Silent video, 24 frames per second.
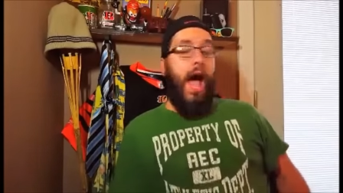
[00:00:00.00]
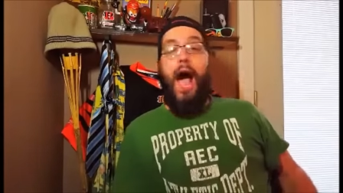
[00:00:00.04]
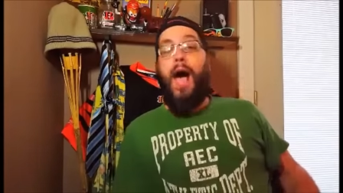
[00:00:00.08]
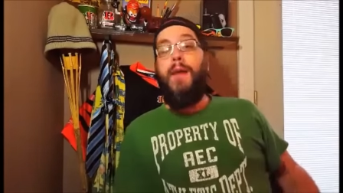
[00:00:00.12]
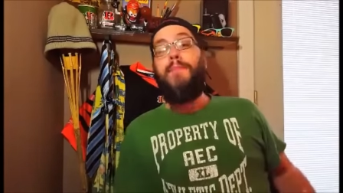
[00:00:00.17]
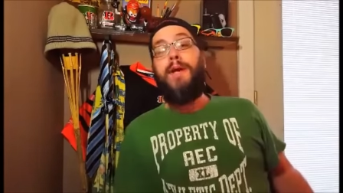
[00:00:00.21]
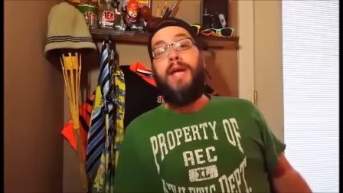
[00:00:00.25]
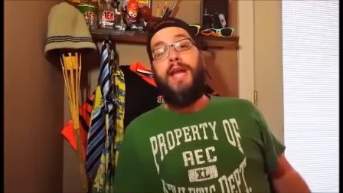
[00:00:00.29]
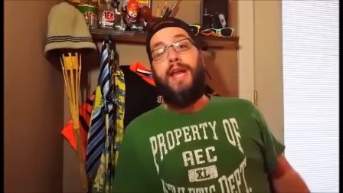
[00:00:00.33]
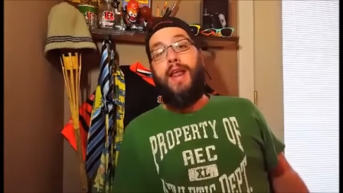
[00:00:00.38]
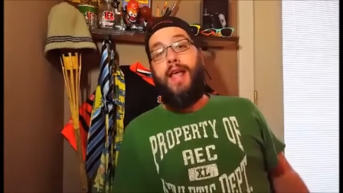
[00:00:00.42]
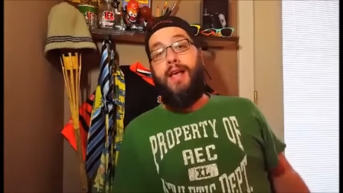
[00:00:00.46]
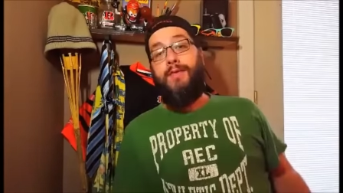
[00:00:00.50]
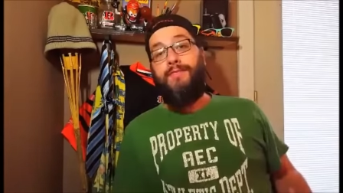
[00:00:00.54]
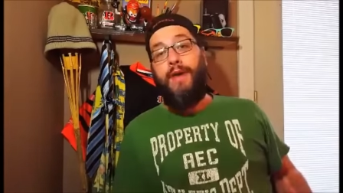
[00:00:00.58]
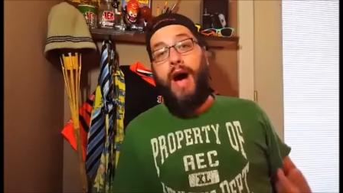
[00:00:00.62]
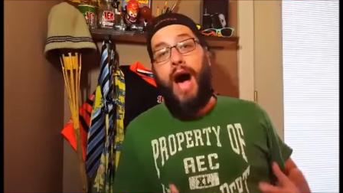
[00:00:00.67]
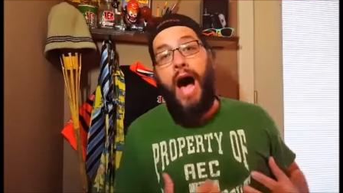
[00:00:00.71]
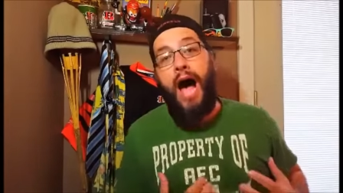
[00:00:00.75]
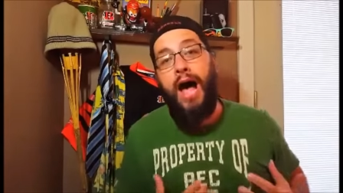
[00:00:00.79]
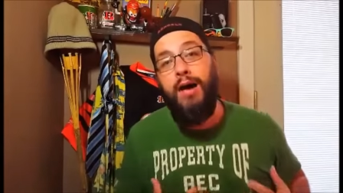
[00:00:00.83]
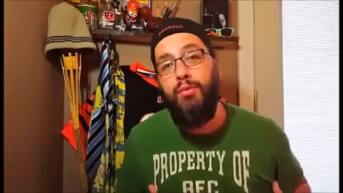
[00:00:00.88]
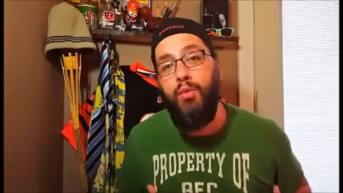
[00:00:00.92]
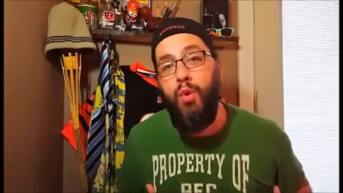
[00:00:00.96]
I mean, if
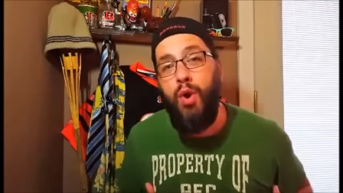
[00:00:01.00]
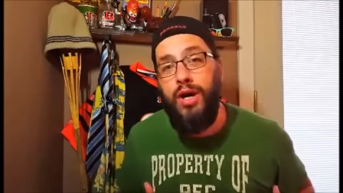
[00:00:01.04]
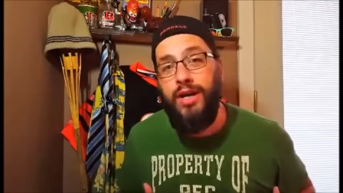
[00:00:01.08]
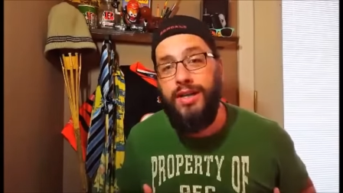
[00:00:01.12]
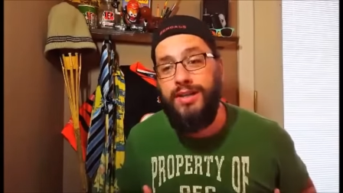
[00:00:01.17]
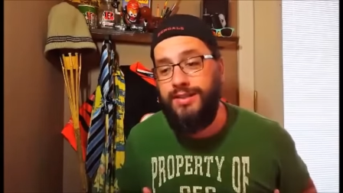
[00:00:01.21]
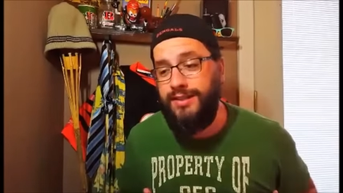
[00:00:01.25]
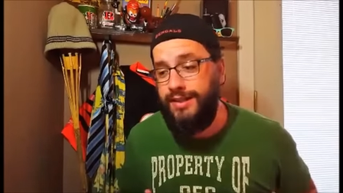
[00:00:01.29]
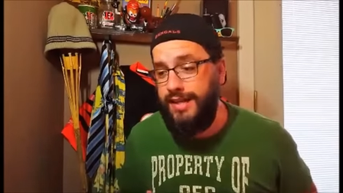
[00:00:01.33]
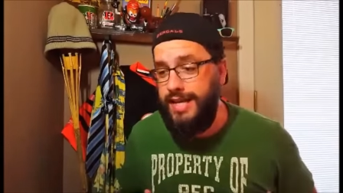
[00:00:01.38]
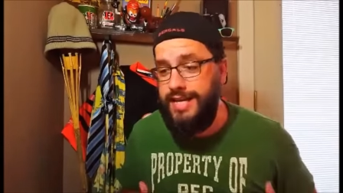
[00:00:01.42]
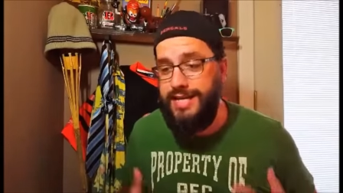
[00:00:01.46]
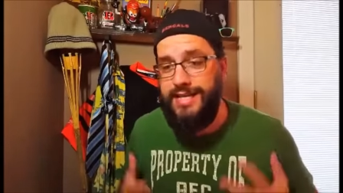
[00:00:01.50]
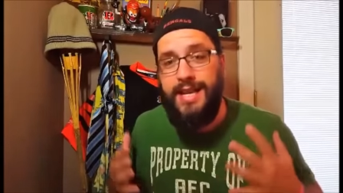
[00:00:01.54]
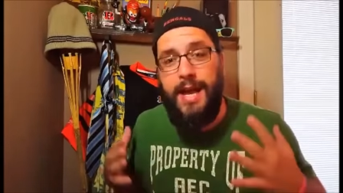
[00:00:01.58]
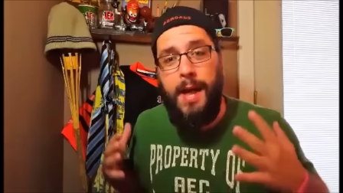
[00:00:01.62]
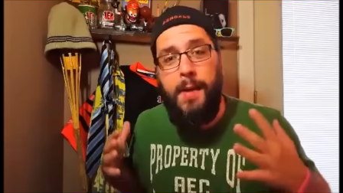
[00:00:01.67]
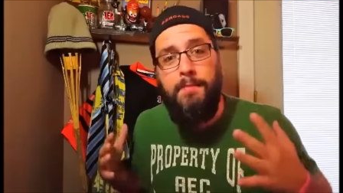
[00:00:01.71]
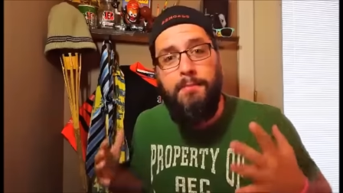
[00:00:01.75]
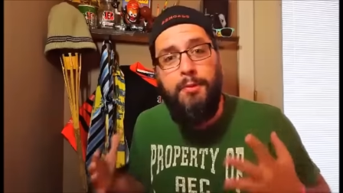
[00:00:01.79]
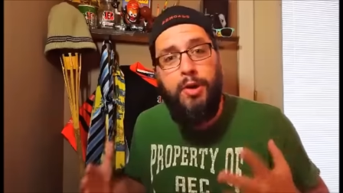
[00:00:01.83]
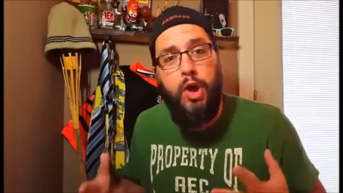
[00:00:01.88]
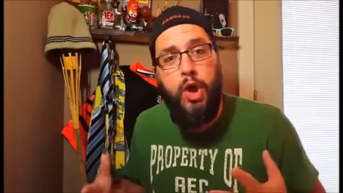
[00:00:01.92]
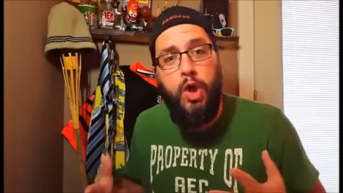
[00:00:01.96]
I want to see
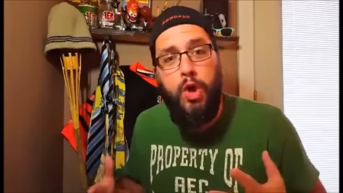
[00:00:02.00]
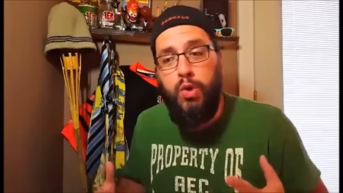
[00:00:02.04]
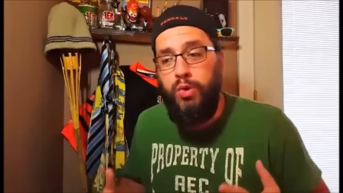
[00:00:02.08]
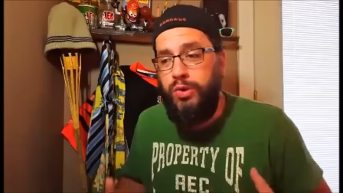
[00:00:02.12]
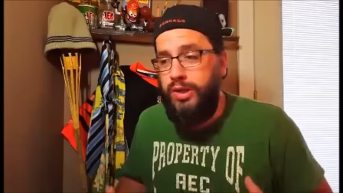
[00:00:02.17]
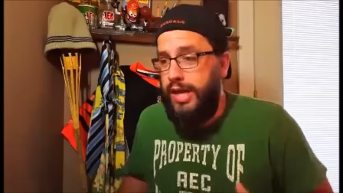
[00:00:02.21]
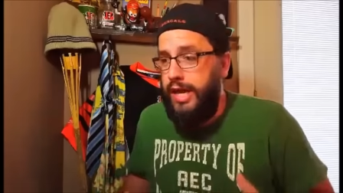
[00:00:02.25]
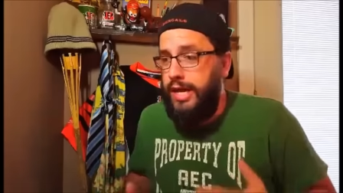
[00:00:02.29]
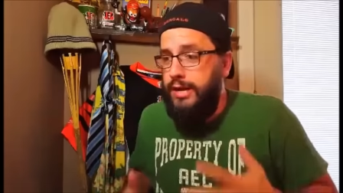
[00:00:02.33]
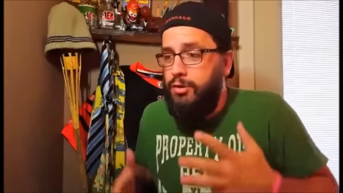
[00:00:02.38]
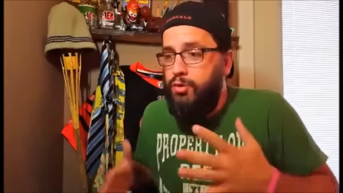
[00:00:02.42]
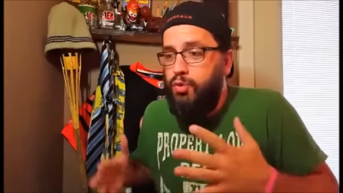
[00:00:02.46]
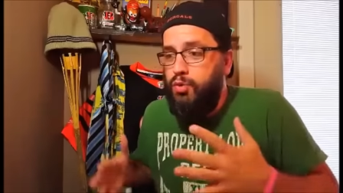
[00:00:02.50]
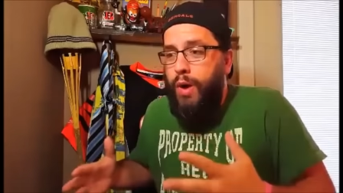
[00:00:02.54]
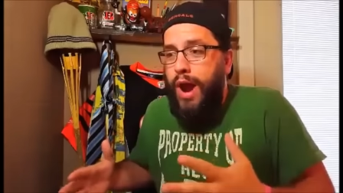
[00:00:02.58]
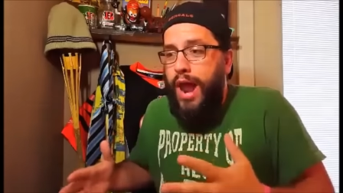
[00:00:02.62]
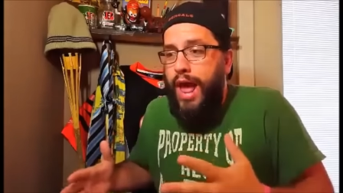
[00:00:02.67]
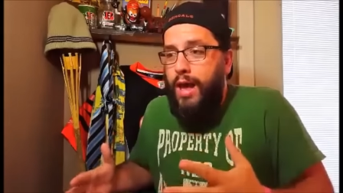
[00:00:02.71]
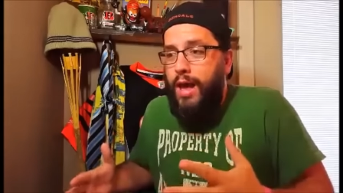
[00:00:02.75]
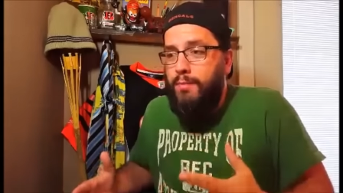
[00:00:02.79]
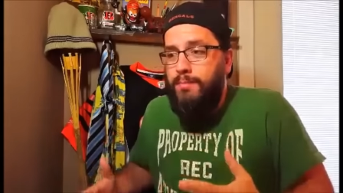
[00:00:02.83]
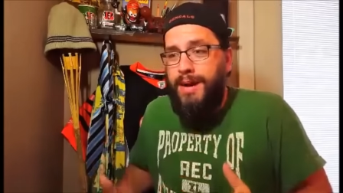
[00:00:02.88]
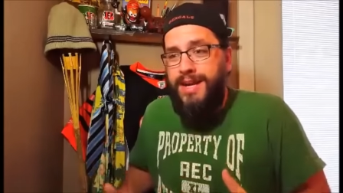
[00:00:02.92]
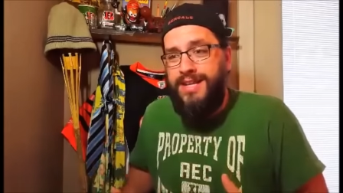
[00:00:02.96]
some dude getting
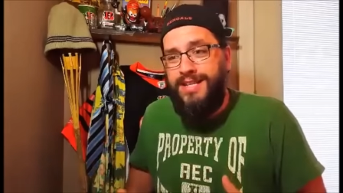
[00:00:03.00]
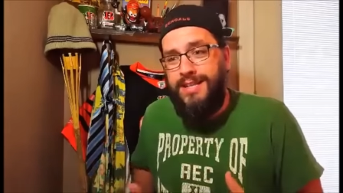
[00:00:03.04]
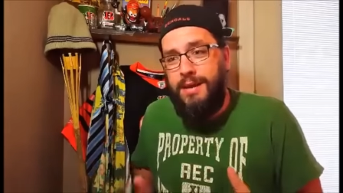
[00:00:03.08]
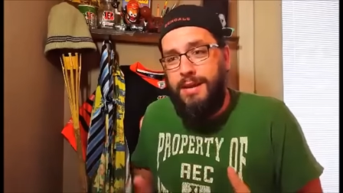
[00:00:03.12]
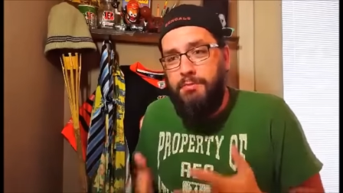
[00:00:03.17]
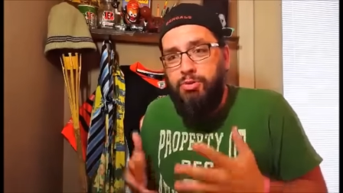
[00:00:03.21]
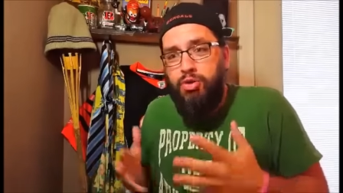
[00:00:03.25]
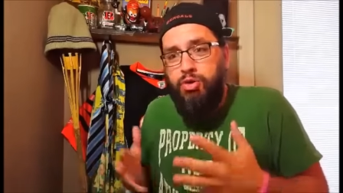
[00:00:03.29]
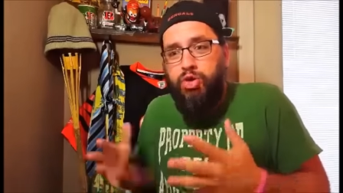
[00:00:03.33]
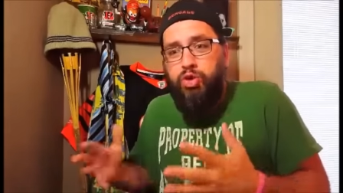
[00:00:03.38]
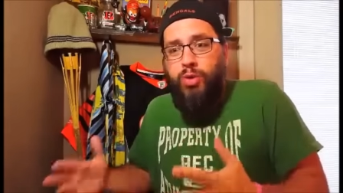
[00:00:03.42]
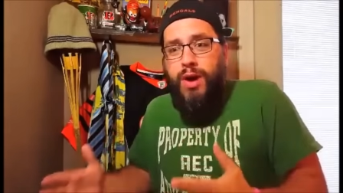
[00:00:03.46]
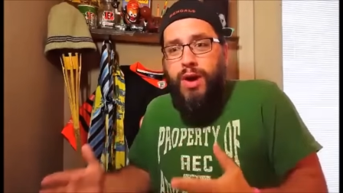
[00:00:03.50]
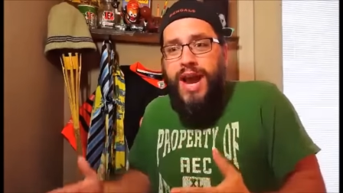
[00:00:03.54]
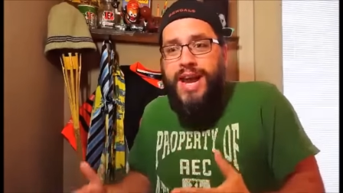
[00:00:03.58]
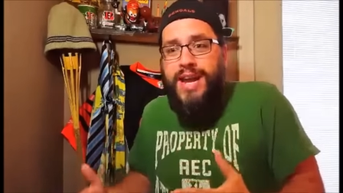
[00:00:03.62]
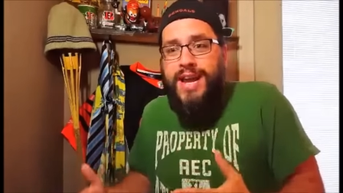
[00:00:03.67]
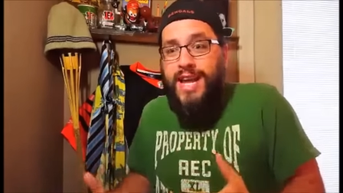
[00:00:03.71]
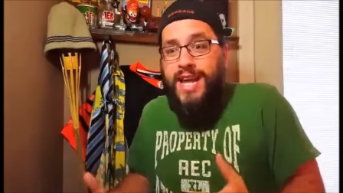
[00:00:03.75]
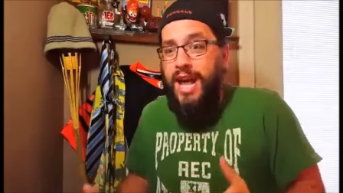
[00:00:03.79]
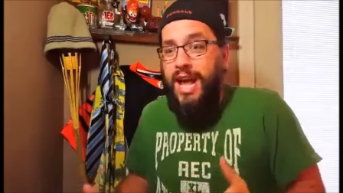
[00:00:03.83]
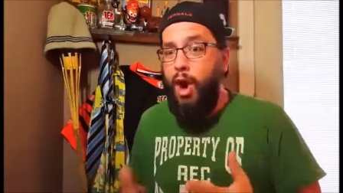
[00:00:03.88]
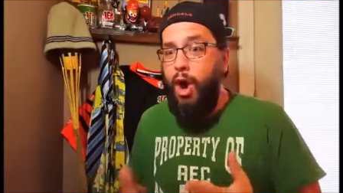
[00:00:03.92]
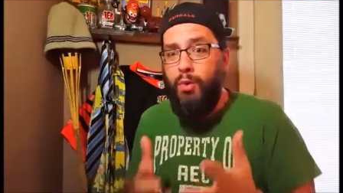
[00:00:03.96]
railed by some
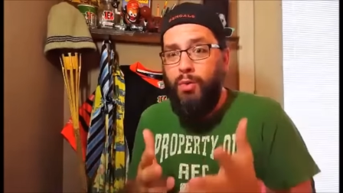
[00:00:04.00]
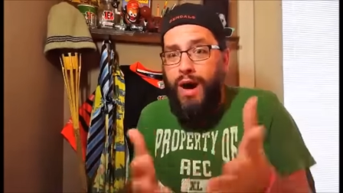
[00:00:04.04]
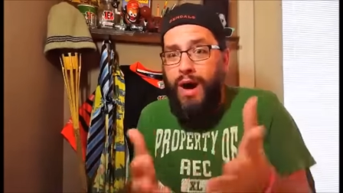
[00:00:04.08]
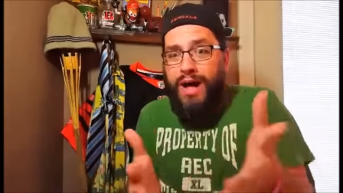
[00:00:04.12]
tranny